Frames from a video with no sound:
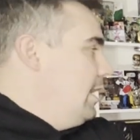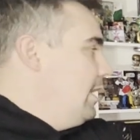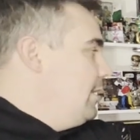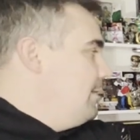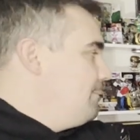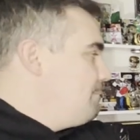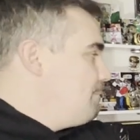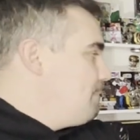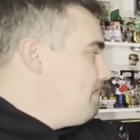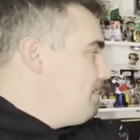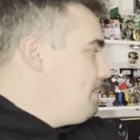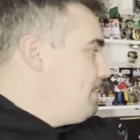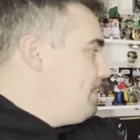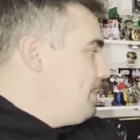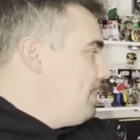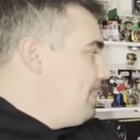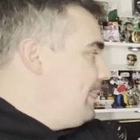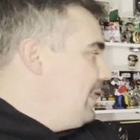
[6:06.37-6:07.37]
But it depends on
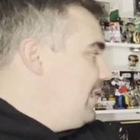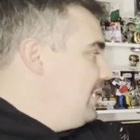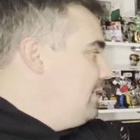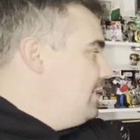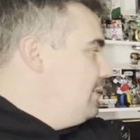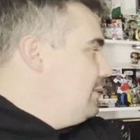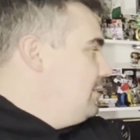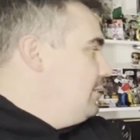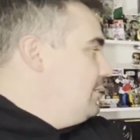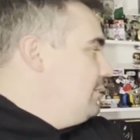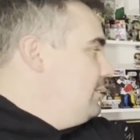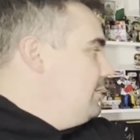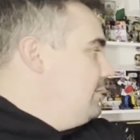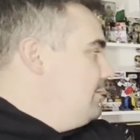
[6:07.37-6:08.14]
how big the stream is too.